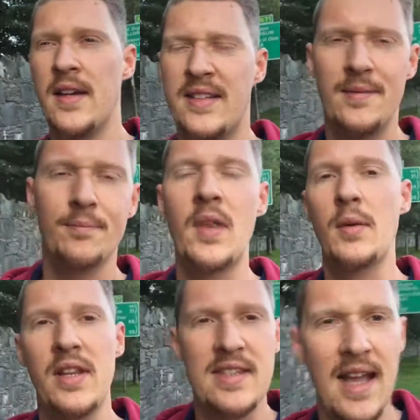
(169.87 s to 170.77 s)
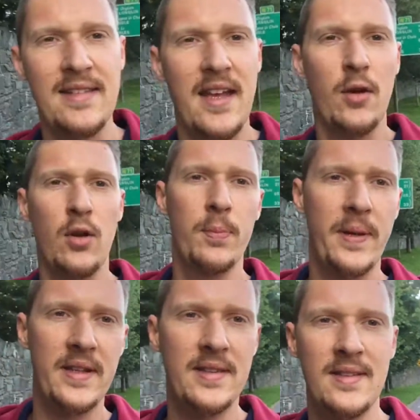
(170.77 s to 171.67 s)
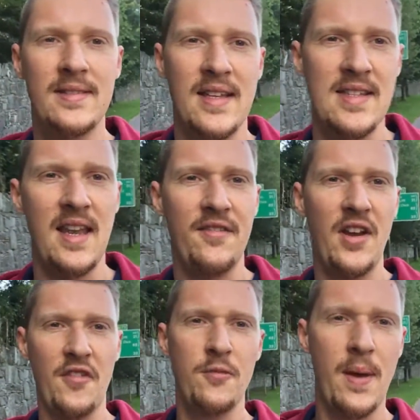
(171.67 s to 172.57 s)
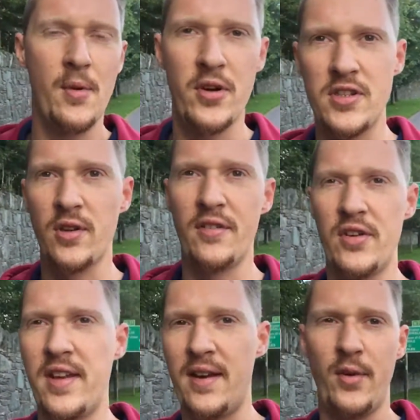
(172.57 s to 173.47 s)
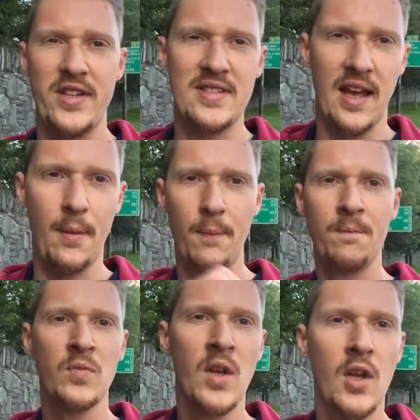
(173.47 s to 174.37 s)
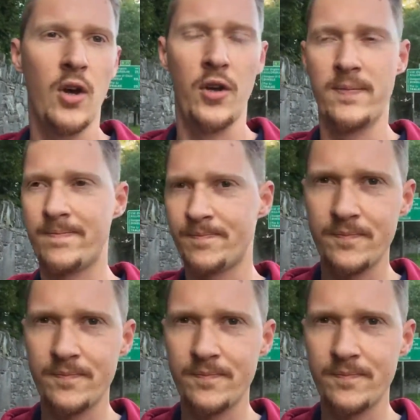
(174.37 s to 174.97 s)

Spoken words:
it's not that old, but it doesn't have enough memory, so every day I waste time on